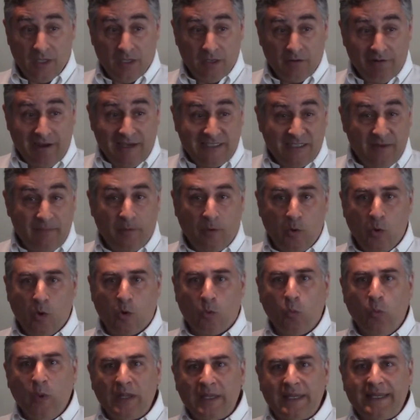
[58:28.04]
Crazy people who
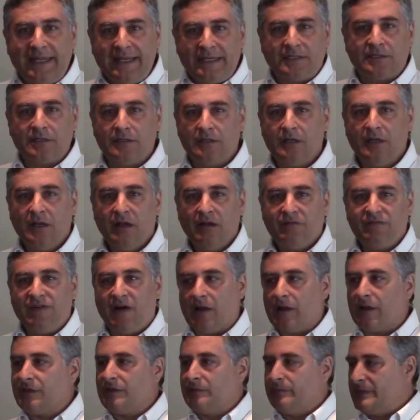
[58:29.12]
are willing to
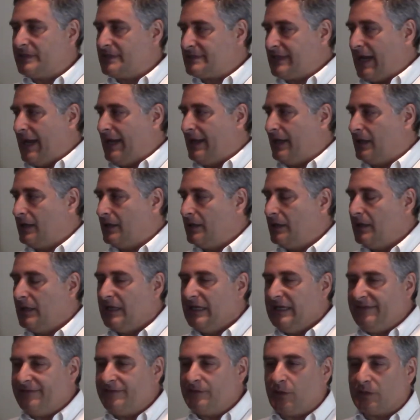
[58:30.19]
follow the Messiah,
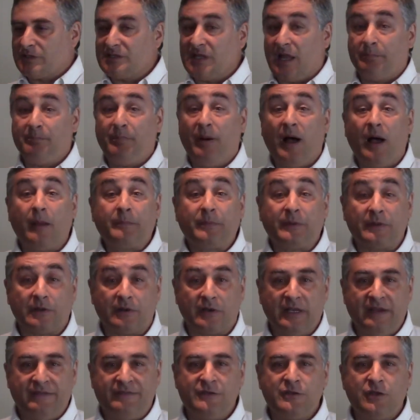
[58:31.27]
even though it's not
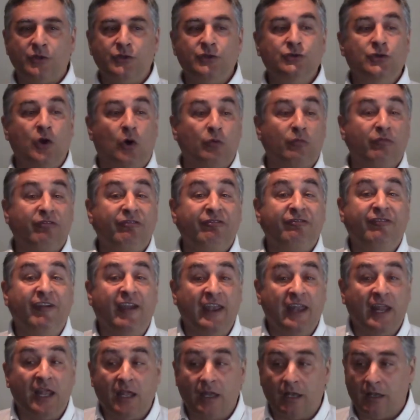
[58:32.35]
popular, even though you don't
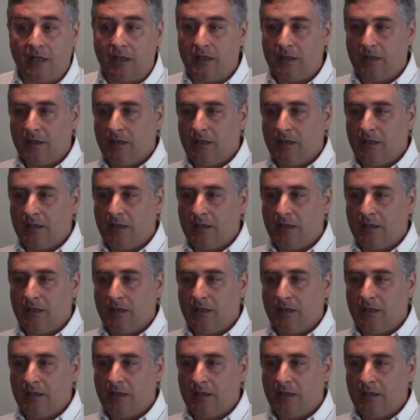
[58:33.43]
fit in.